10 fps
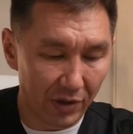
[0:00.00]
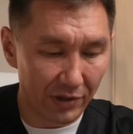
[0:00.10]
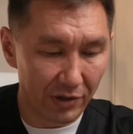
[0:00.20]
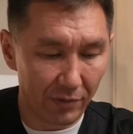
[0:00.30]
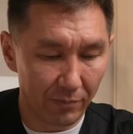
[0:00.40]

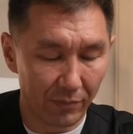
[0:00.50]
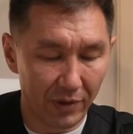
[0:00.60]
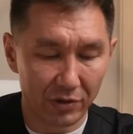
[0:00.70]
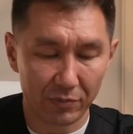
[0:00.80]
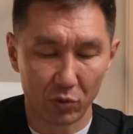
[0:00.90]
reason
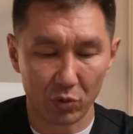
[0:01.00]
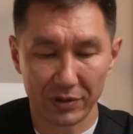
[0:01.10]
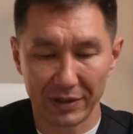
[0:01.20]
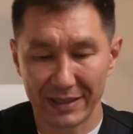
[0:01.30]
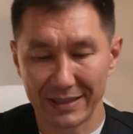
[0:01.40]
is, of
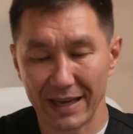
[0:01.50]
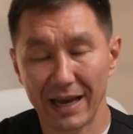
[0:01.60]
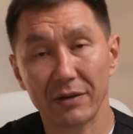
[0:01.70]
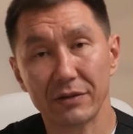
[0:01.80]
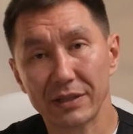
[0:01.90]
course, the
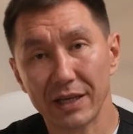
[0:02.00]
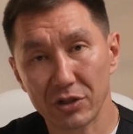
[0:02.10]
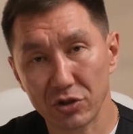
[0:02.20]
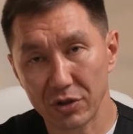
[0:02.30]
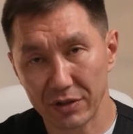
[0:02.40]
design of the
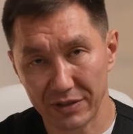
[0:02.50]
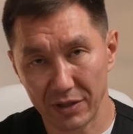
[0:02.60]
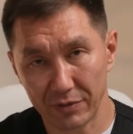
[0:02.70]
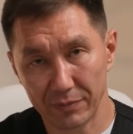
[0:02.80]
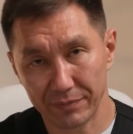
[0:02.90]
denture
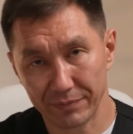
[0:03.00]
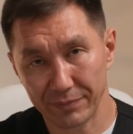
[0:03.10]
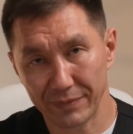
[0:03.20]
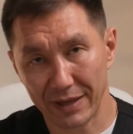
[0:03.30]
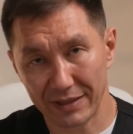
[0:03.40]
itself.
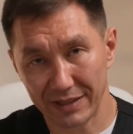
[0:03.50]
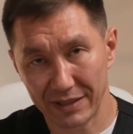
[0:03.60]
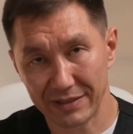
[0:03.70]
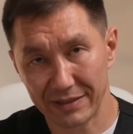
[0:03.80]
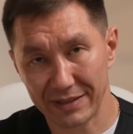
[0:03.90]
That
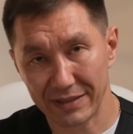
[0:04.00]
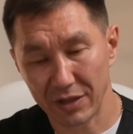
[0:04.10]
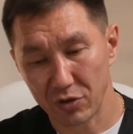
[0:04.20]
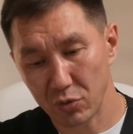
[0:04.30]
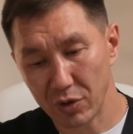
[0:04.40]
is, the
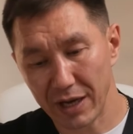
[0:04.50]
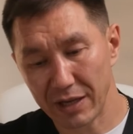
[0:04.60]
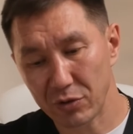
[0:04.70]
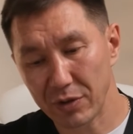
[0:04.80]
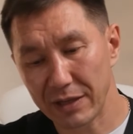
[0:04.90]
denture,
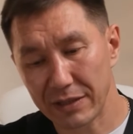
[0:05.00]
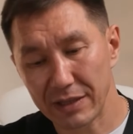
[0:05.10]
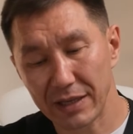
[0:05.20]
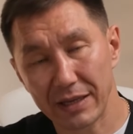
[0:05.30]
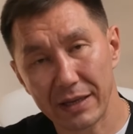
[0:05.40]
as you can
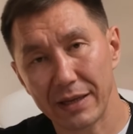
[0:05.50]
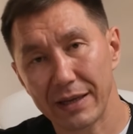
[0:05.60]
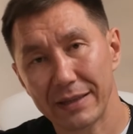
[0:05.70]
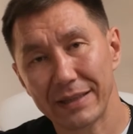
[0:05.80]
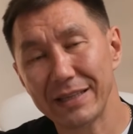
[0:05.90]
see,
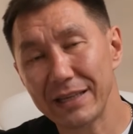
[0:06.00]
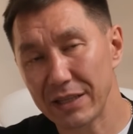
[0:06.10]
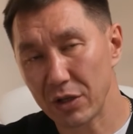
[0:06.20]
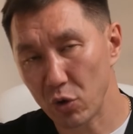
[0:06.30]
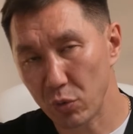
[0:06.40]
this is
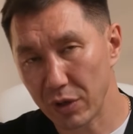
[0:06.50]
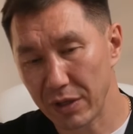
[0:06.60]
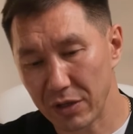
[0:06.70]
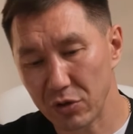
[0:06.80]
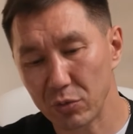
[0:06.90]
a lower
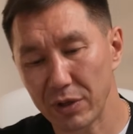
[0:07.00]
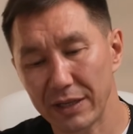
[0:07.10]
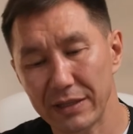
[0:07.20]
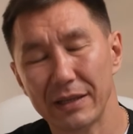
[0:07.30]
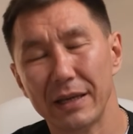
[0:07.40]

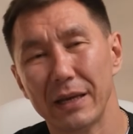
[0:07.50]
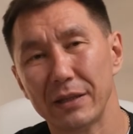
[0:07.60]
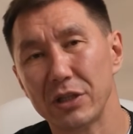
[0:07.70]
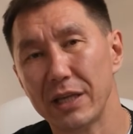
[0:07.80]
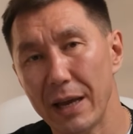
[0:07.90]
denture. It's
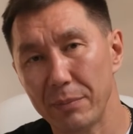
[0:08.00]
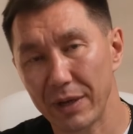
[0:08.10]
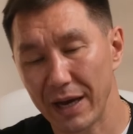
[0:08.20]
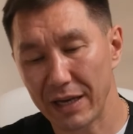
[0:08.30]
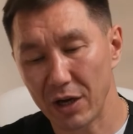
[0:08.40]
shaped
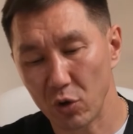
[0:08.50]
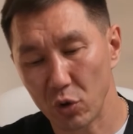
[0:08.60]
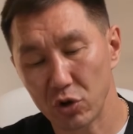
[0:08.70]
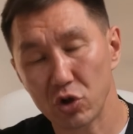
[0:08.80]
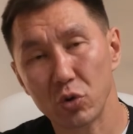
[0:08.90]
like a
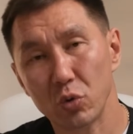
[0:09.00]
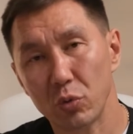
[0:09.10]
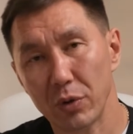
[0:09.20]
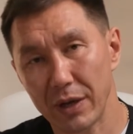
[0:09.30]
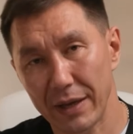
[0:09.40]

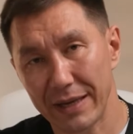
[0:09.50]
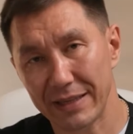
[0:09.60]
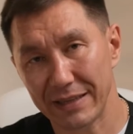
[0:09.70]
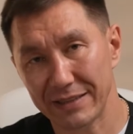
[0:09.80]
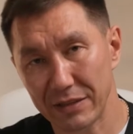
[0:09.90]
horseshoe.
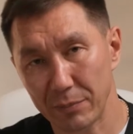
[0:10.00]
It has a